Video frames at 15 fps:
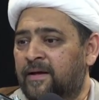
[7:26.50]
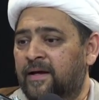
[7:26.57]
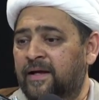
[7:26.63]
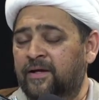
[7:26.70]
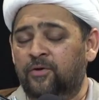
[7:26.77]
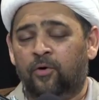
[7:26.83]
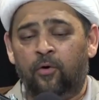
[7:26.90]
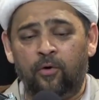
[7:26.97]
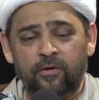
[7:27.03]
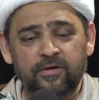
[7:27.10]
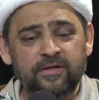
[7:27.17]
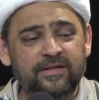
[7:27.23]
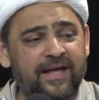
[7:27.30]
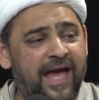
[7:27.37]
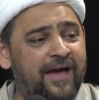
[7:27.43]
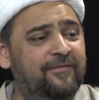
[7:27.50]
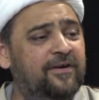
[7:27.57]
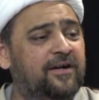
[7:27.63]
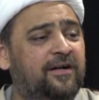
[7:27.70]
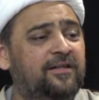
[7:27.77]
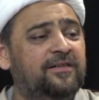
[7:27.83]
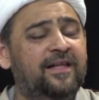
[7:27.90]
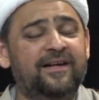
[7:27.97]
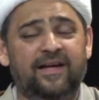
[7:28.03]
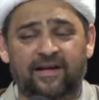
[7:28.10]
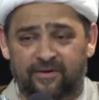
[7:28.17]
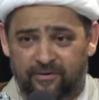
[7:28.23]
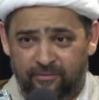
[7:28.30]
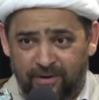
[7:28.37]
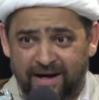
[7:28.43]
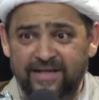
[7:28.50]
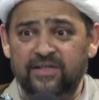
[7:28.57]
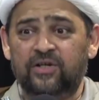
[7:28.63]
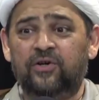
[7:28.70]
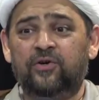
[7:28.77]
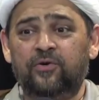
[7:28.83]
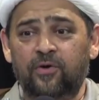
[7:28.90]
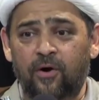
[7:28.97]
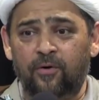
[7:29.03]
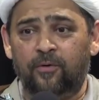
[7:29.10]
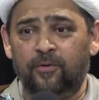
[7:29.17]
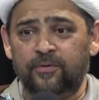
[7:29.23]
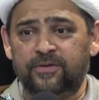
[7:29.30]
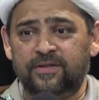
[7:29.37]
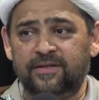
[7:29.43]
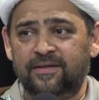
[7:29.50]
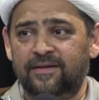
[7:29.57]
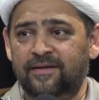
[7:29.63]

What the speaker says: In order to have a right growth,